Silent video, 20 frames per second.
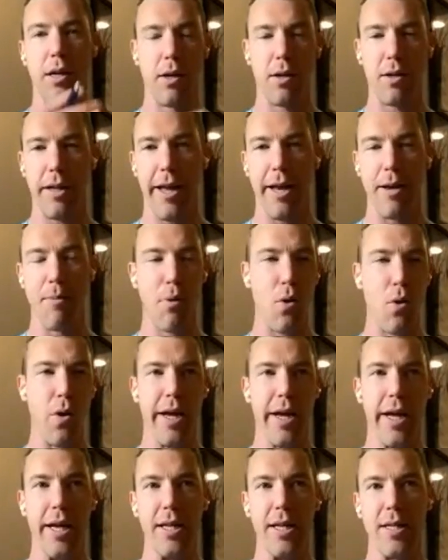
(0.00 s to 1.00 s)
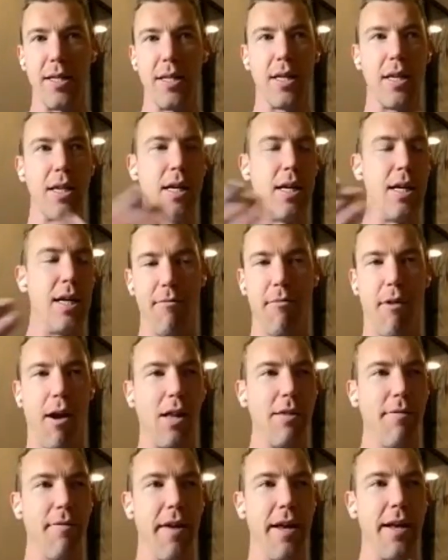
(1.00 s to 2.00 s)
clinical endpoints of
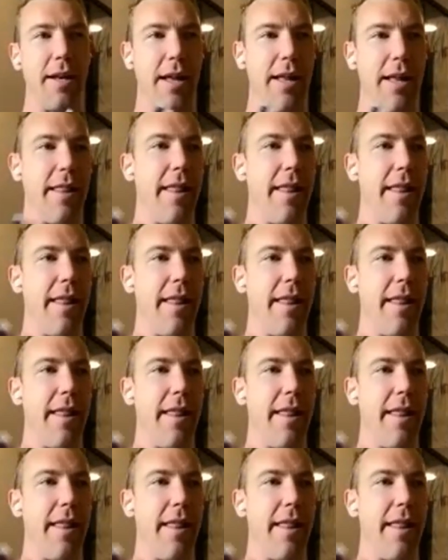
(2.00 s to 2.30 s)
relevant?